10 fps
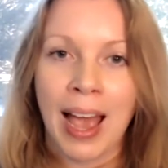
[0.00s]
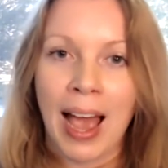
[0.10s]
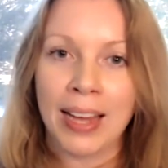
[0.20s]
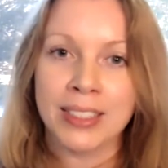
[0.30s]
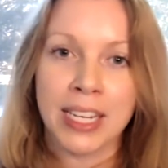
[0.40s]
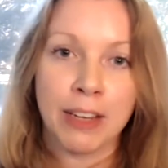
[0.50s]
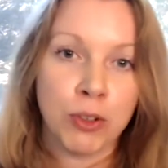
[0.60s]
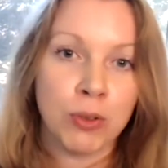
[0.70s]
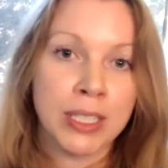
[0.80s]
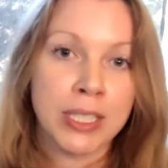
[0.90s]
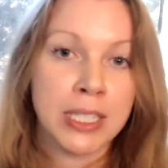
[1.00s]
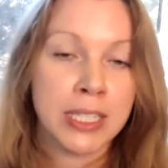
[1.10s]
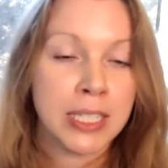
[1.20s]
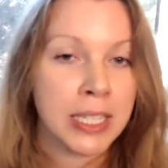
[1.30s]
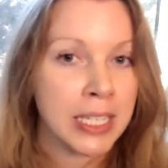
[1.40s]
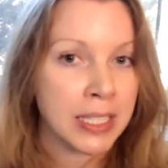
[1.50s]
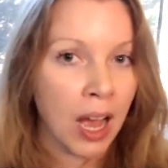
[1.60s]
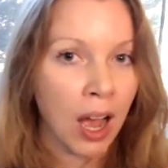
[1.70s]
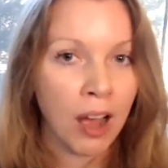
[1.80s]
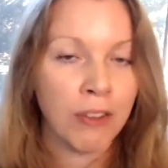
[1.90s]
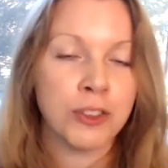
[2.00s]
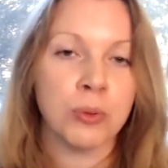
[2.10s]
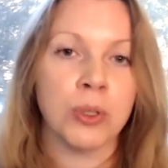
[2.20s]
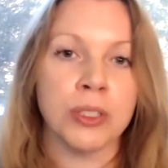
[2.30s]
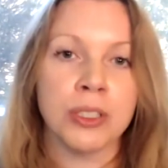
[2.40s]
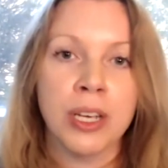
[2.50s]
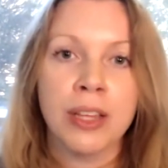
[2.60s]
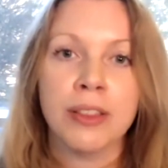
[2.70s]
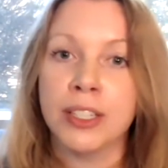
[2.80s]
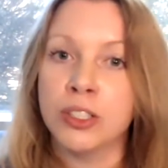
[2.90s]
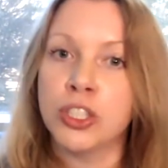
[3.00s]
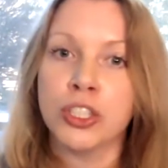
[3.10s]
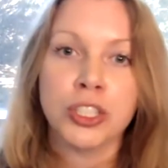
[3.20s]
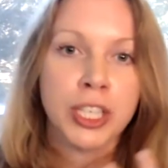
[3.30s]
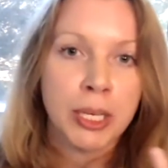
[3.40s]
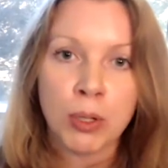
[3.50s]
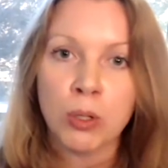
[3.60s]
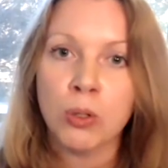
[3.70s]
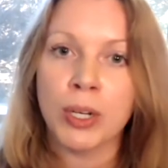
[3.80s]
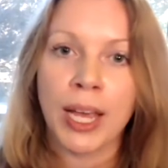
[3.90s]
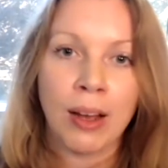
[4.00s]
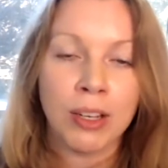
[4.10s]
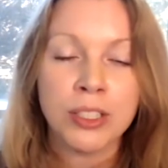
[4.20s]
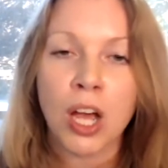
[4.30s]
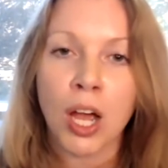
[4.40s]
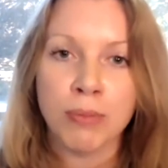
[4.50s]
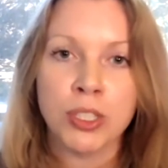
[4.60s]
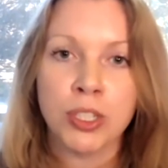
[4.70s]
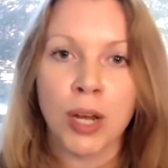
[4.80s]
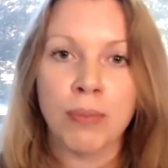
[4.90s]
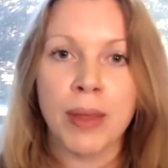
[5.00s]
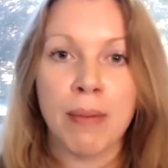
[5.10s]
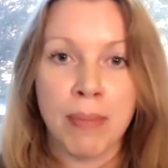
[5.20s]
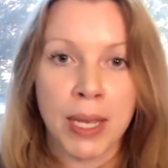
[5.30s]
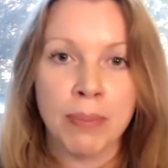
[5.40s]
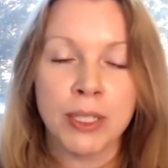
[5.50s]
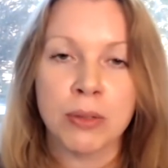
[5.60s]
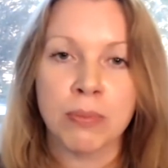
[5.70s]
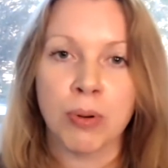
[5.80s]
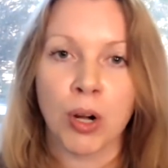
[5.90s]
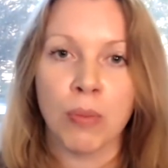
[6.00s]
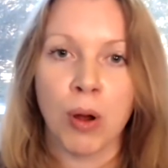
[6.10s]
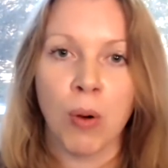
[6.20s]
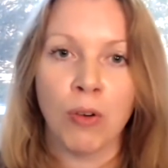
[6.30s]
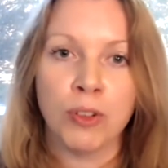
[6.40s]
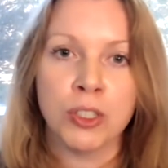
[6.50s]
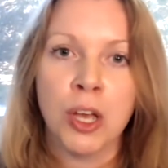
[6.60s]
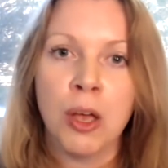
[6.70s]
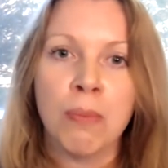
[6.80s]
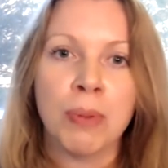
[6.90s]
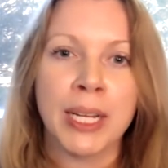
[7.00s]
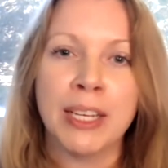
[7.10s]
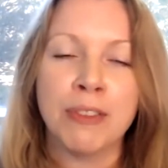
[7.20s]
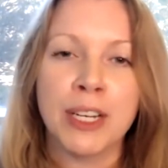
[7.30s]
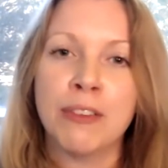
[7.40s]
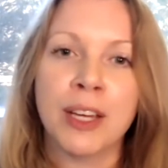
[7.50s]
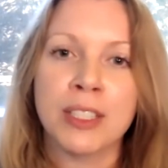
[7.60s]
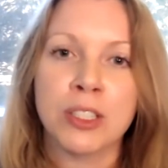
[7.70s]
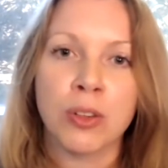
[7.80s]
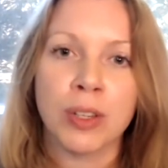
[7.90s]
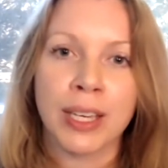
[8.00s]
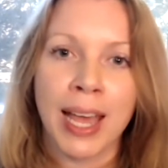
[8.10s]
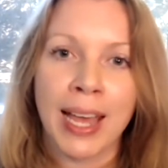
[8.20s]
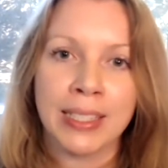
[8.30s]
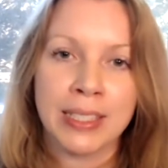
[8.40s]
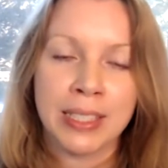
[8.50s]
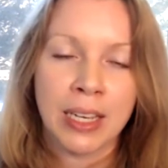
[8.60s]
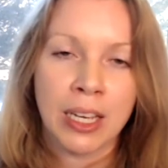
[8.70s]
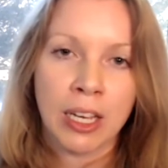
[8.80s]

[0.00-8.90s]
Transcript: And if you're listening to this afterwards, then just keep a lookout. At time to time, there may be some promo offers, but even if that's not the case,